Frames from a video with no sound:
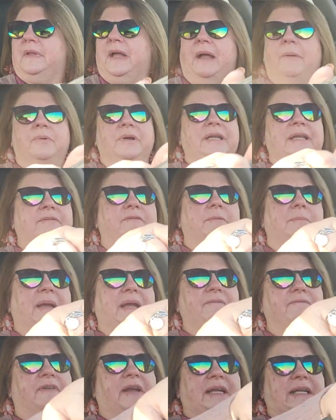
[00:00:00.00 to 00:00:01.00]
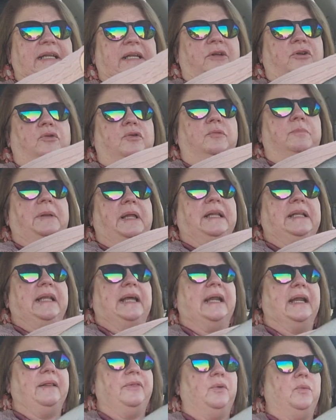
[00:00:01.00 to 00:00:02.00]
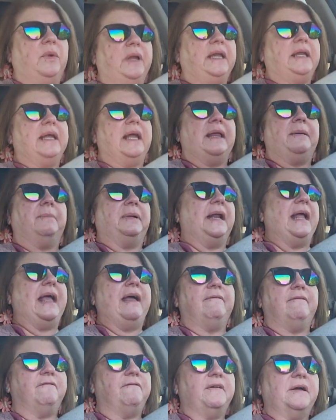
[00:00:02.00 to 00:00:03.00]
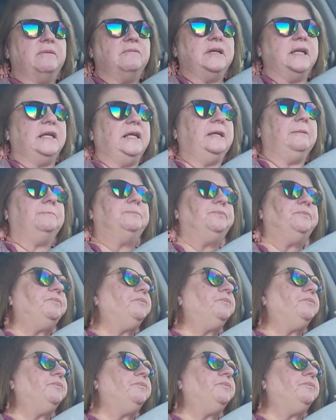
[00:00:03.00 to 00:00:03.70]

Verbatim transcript: I wouldn't even mind finding a group like that on the weekend, but I haven't found any.